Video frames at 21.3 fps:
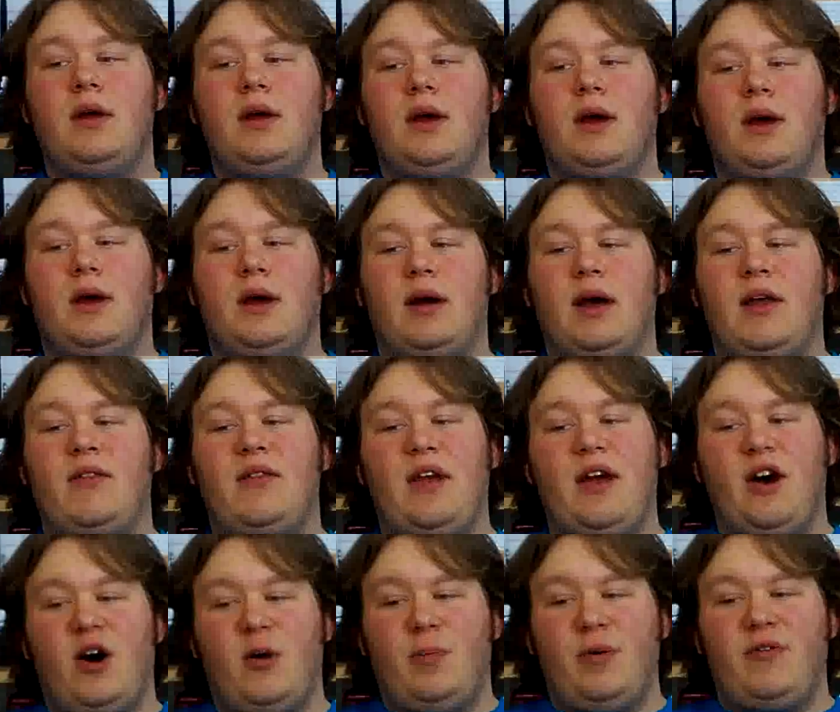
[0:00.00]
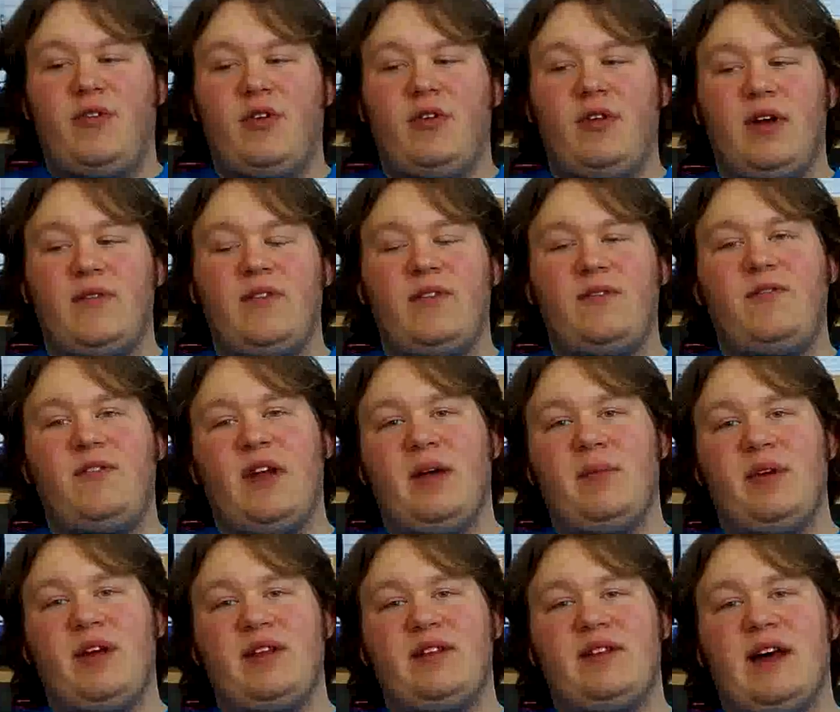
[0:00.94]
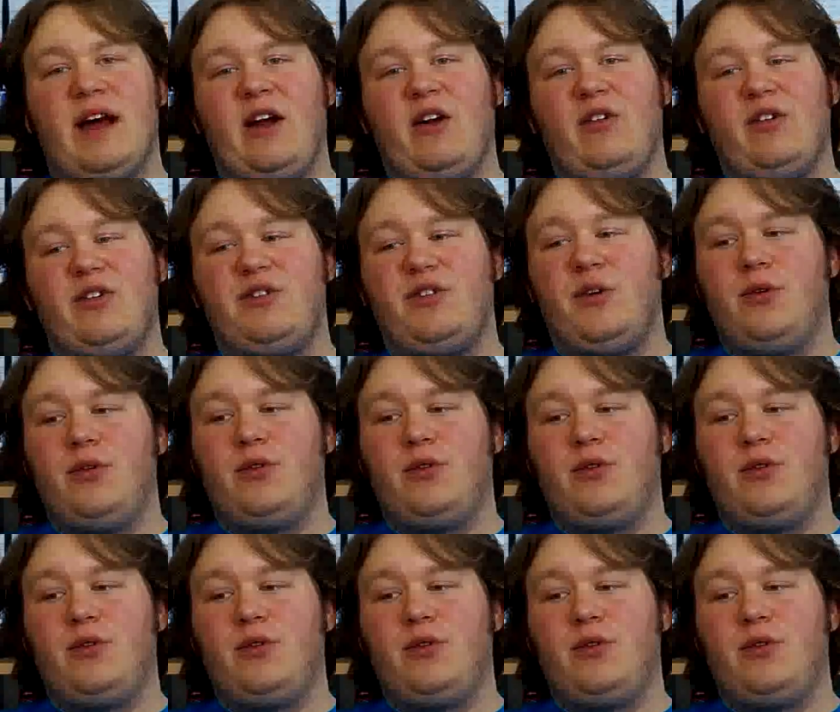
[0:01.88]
and the help of her loving family and tireless youth